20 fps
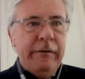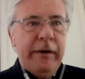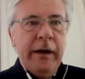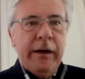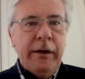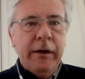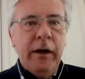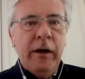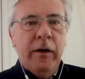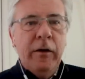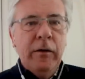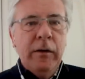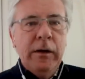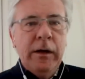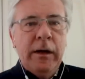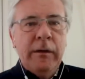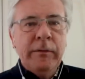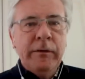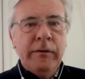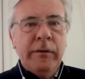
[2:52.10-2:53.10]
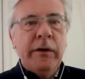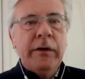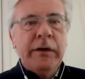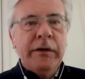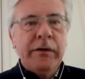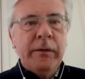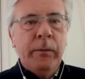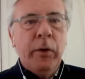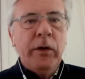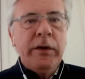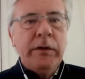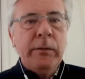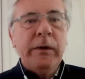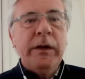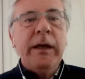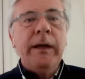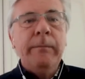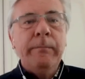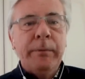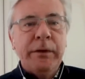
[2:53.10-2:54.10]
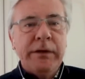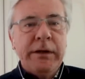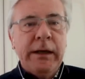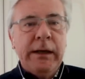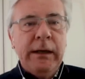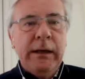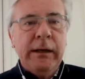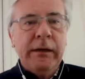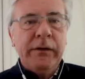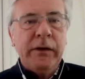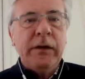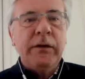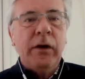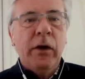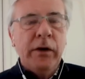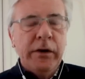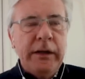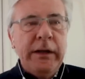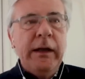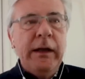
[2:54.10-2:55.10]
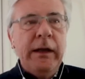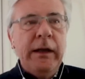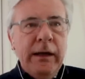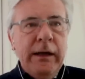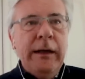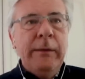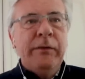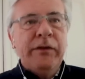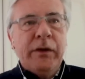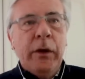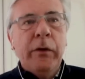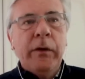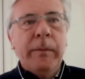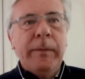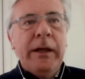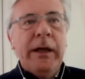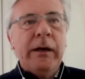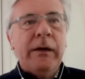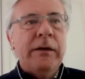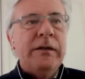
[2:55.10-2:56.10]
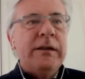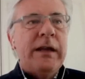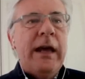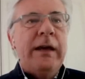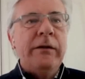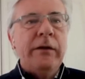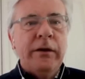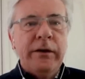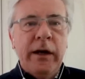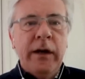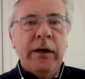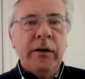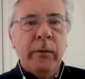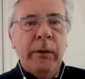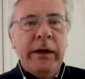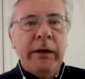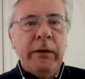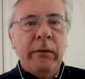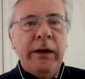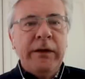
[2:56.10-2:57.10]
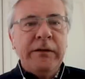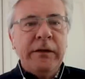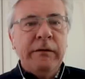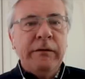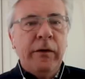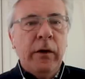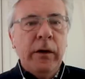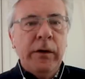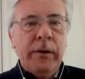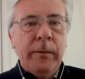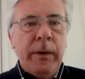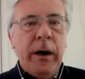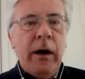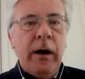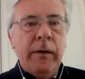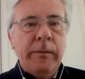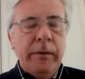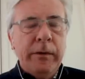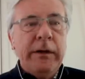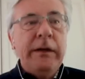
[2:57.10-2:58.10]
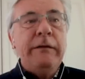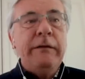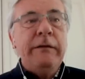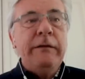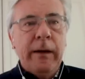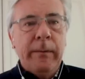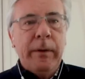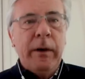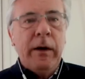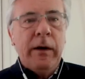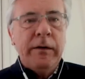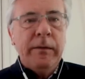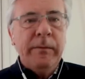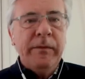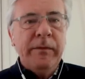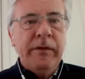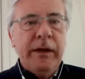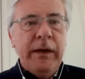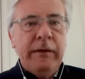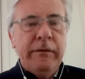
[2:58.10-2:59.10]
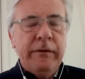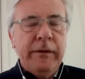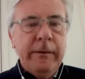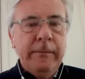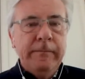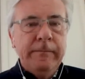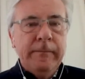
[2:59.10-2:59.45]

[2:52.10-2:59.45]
fell in the hole. I was very disappointed with him, particularly because I thought he was going to be a contender there the way the race had fallen apart, but he fell apart himself.